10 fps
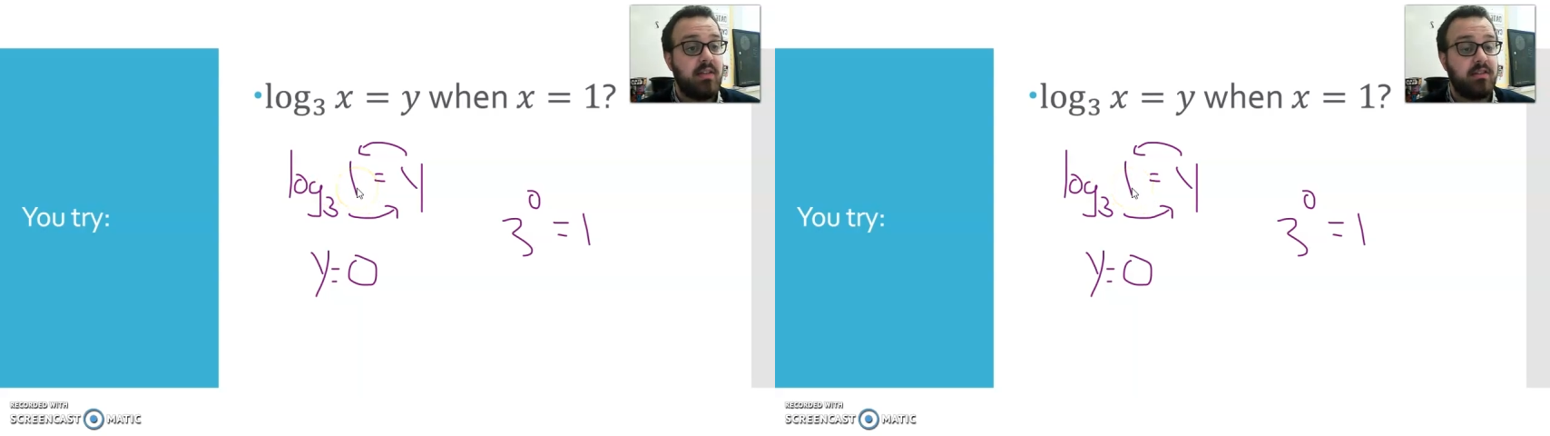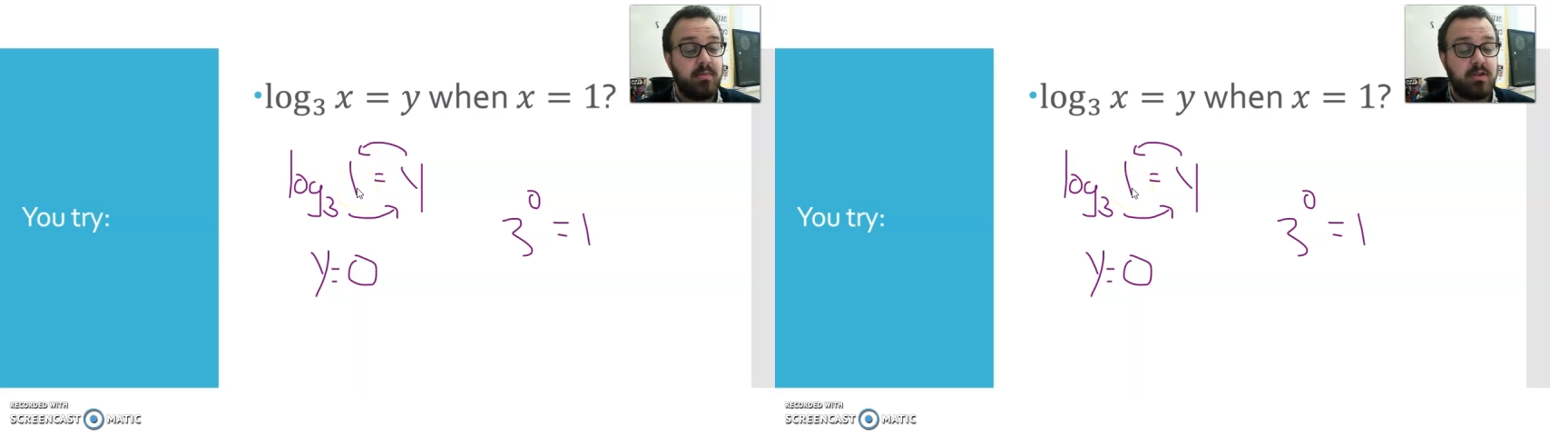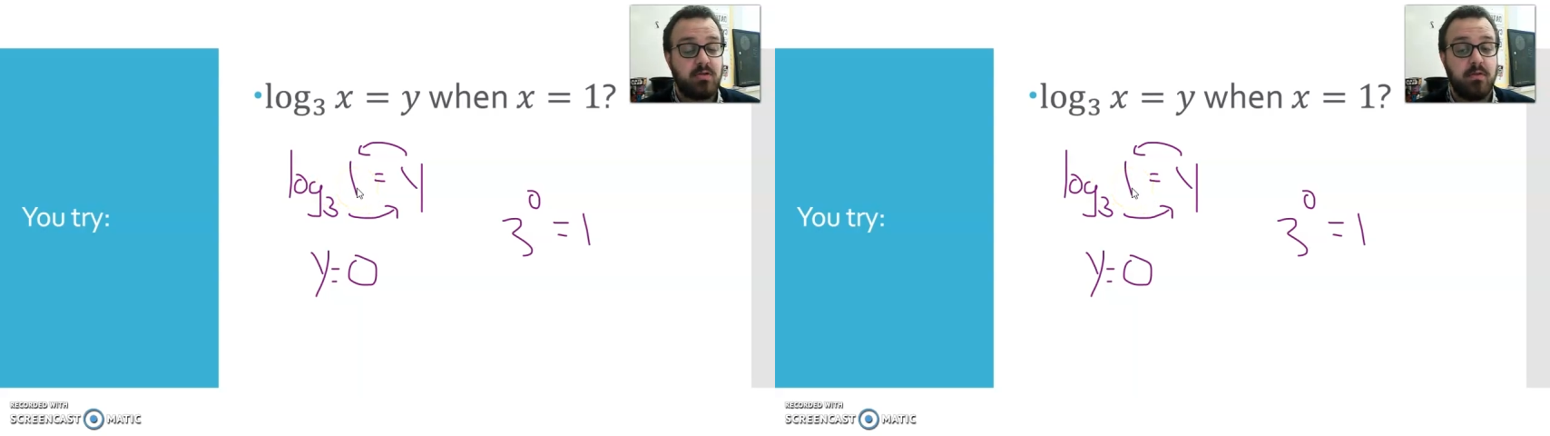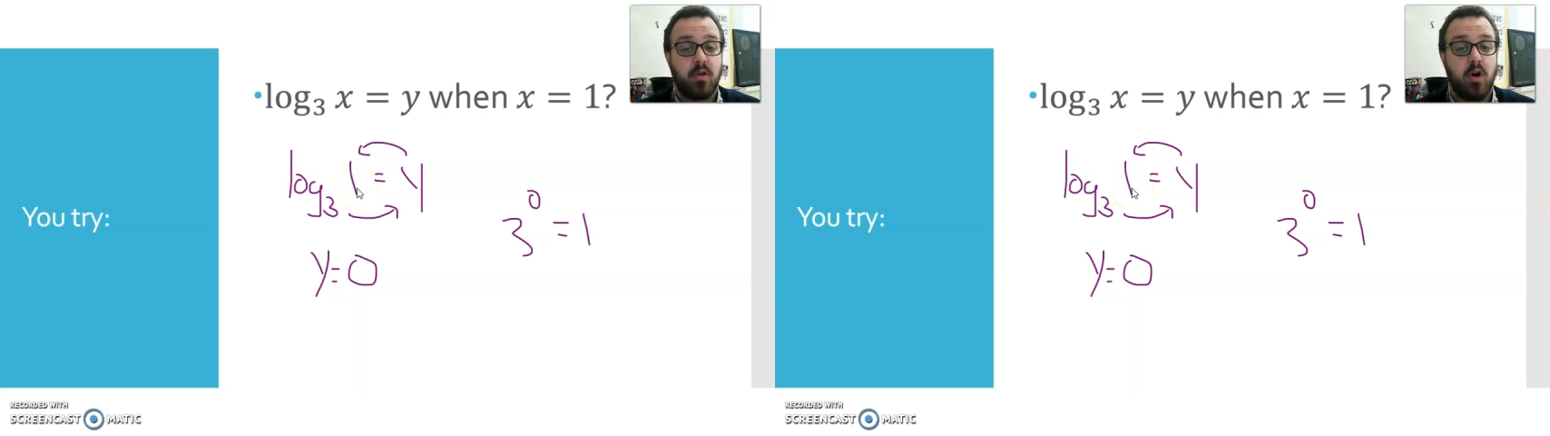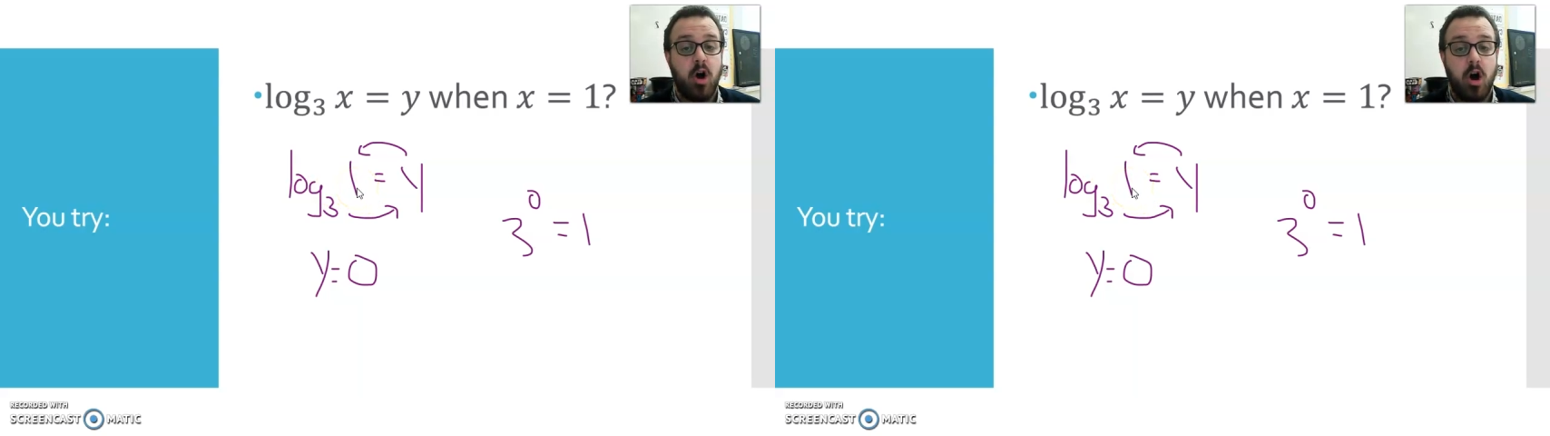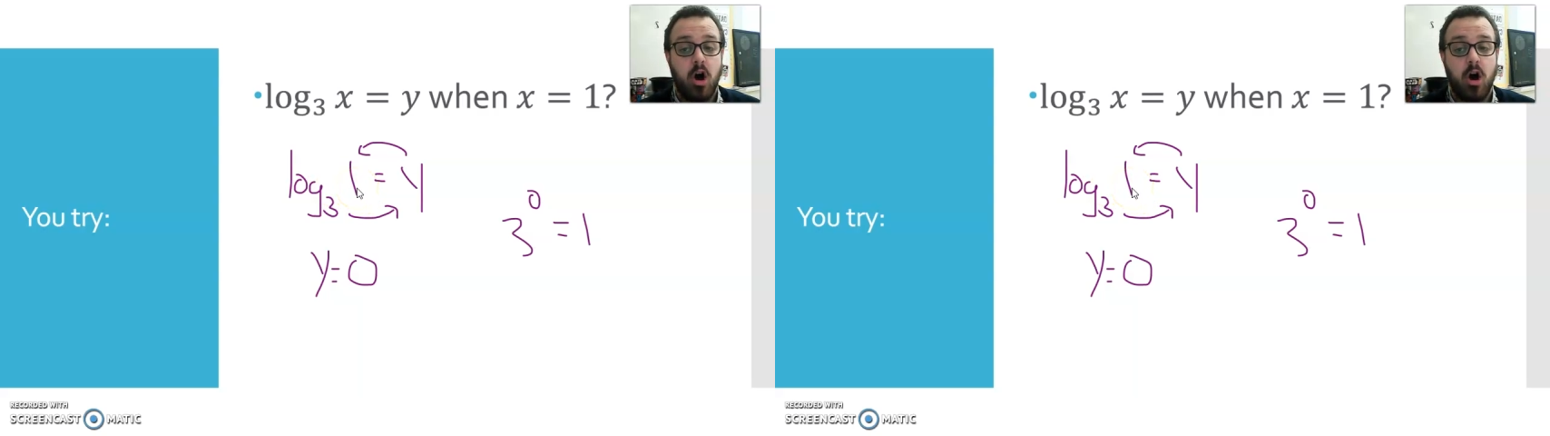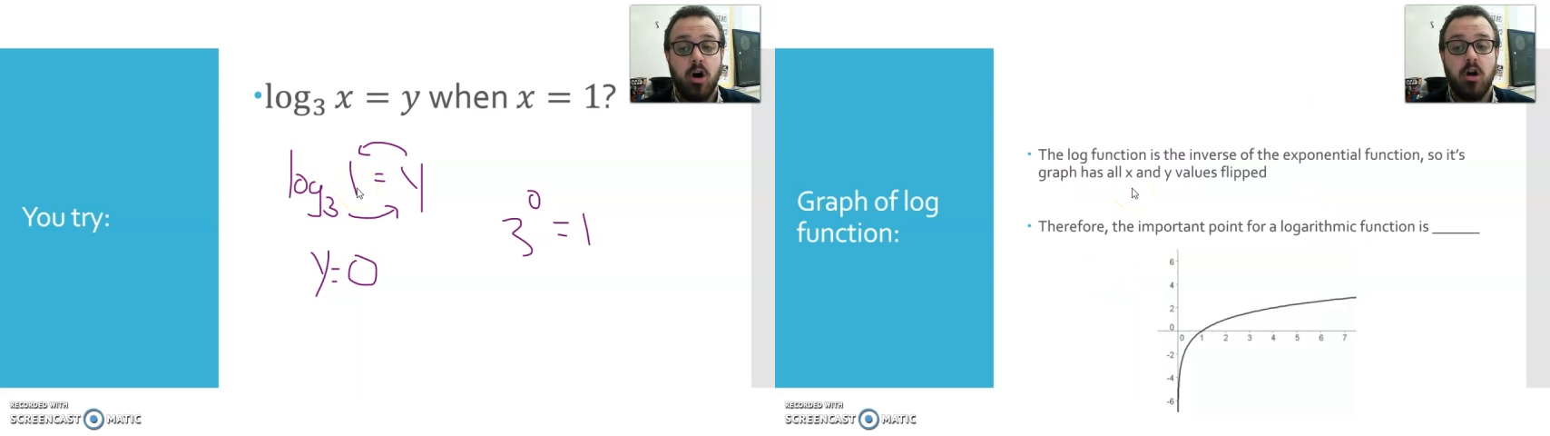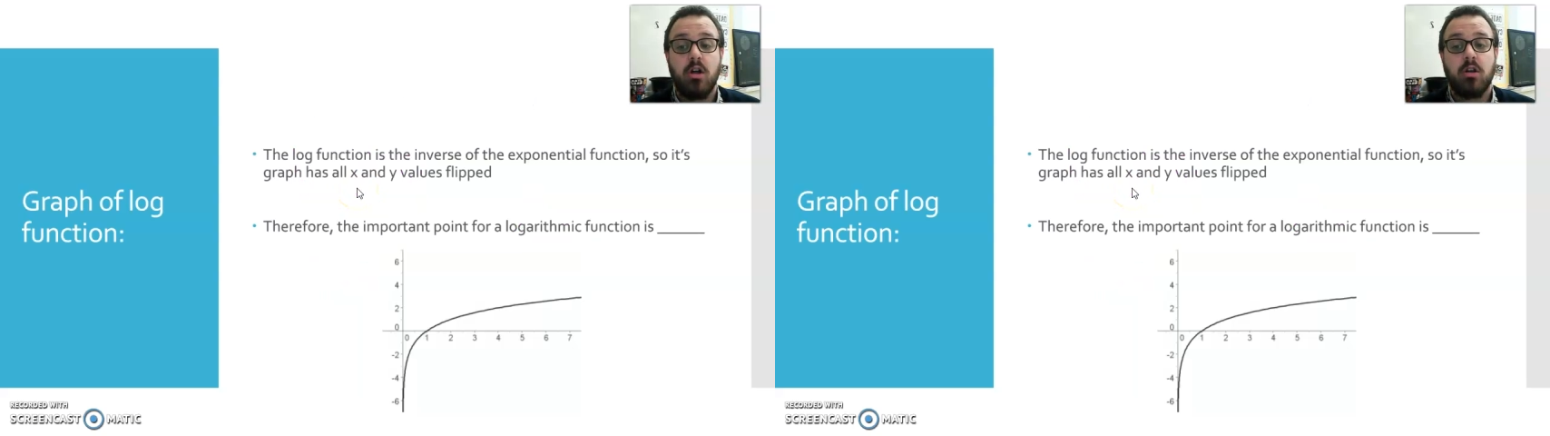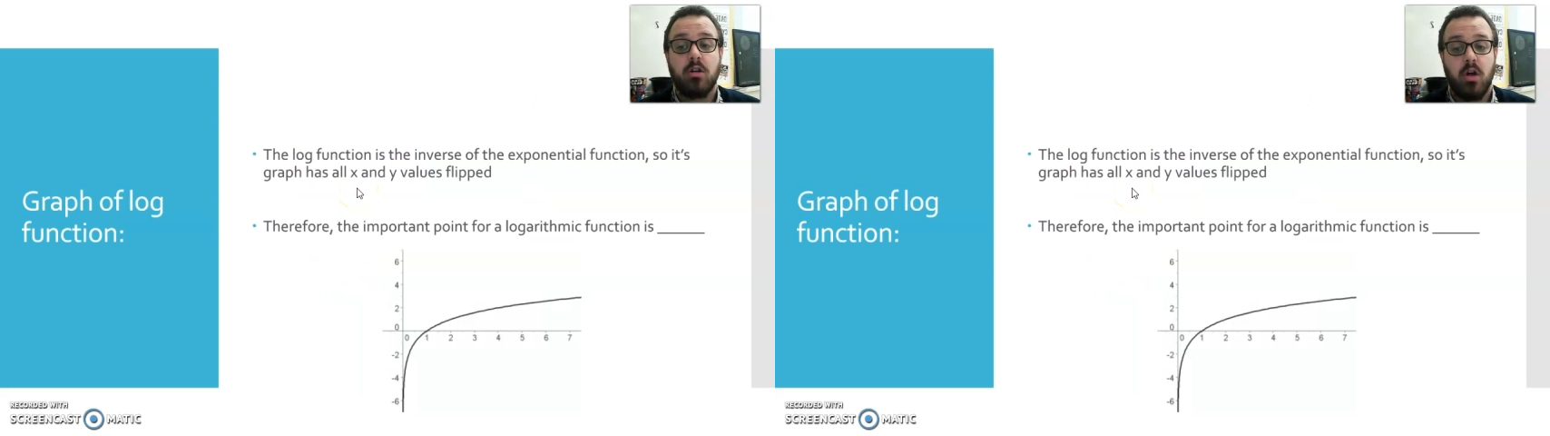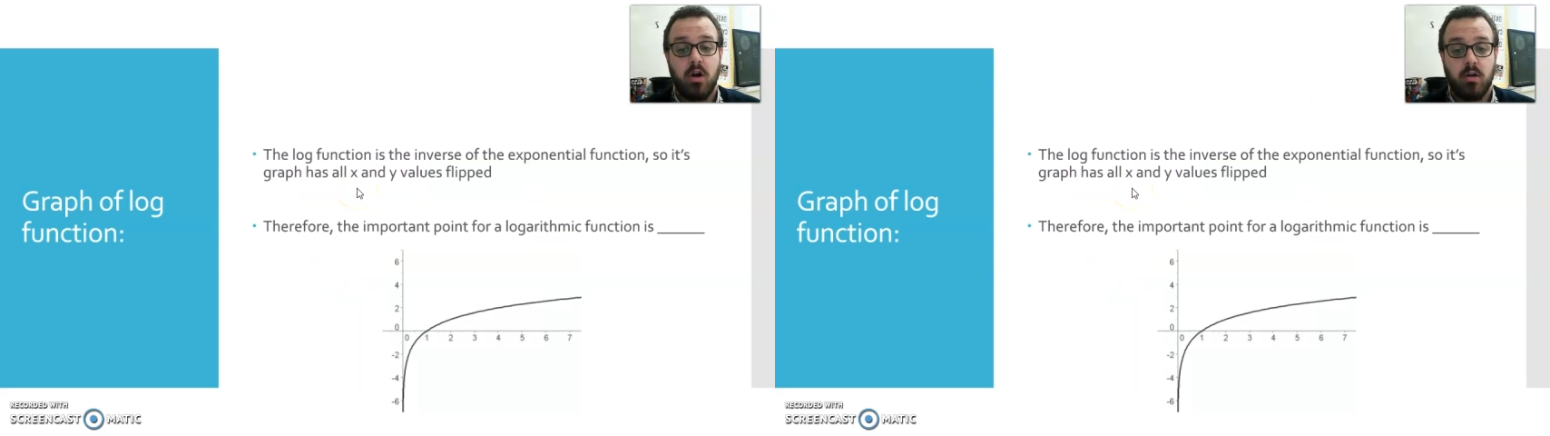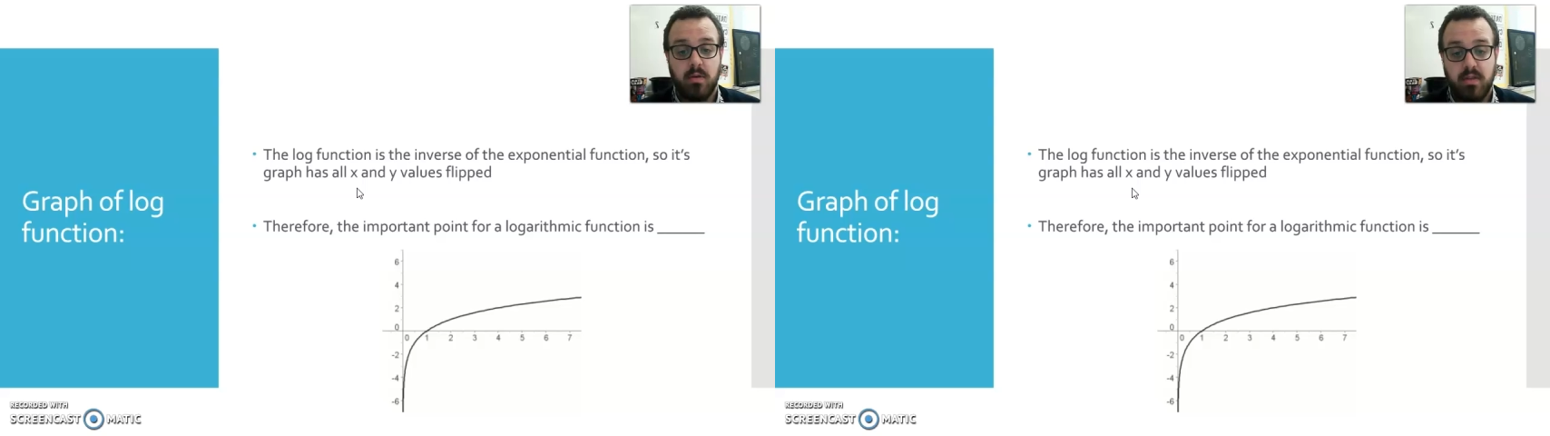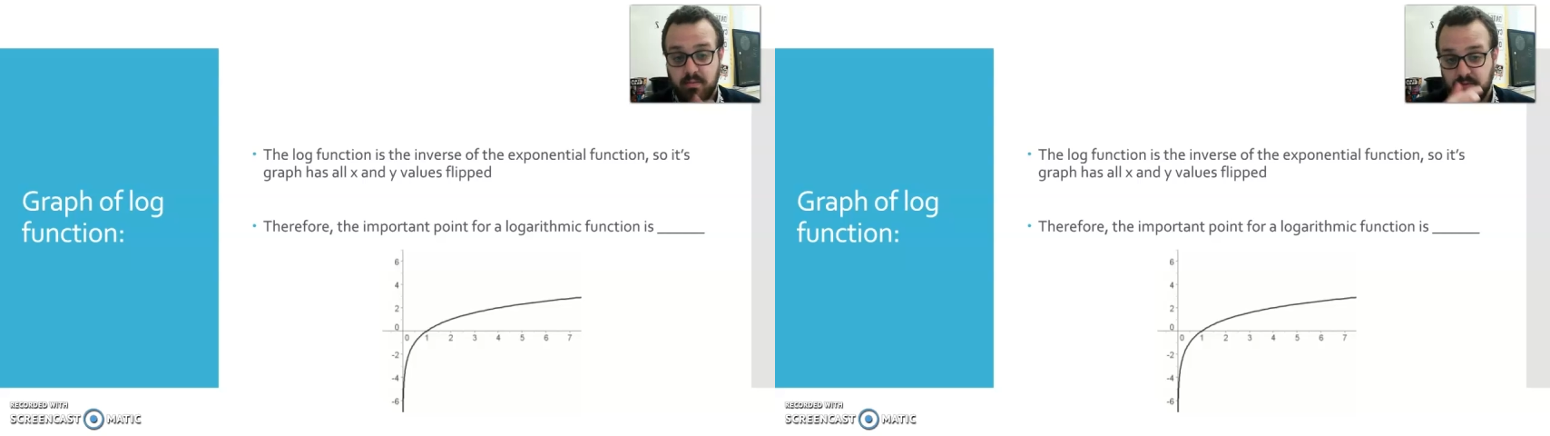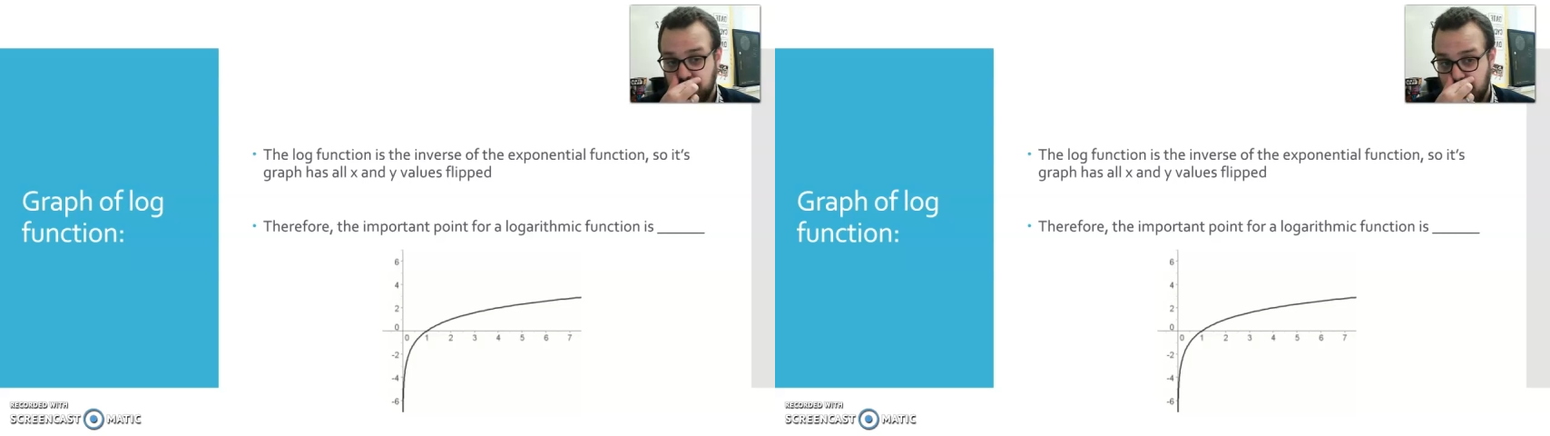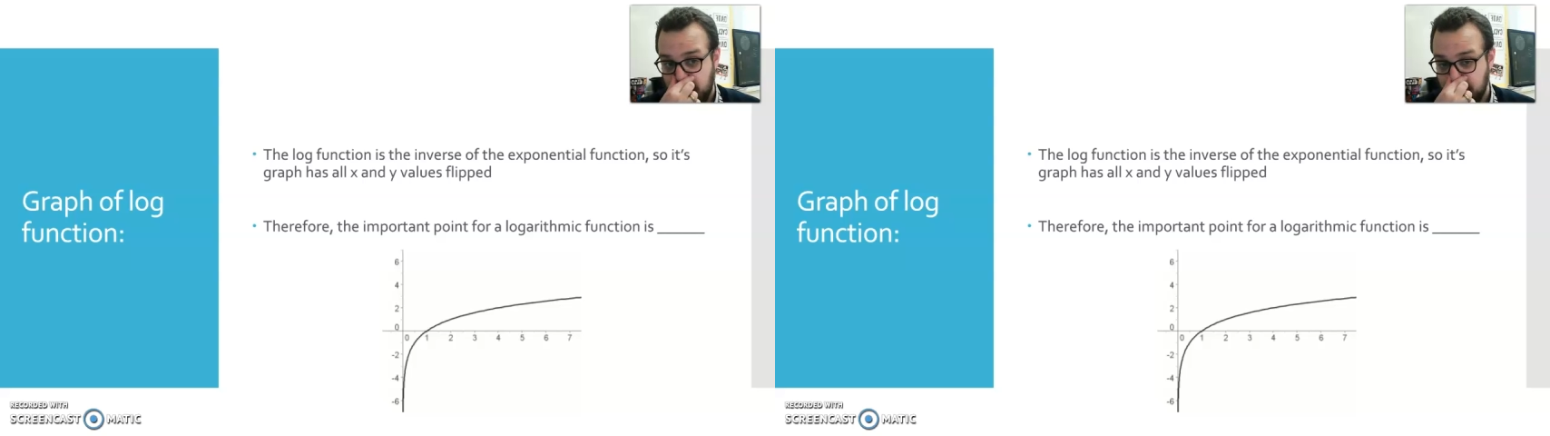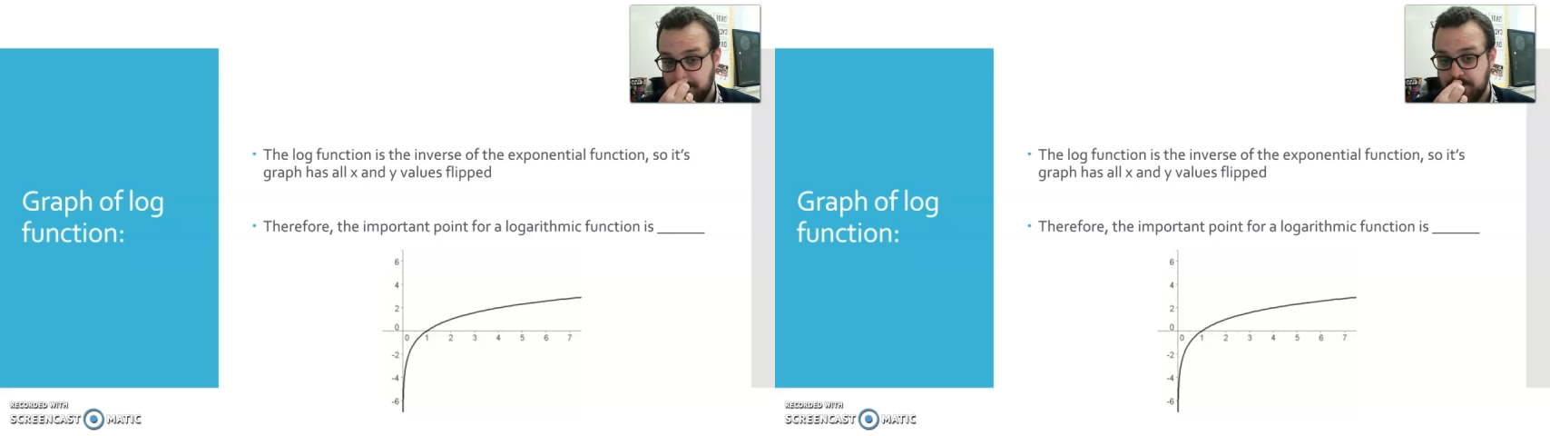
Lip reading: That's going to be true for all logarithms, okay?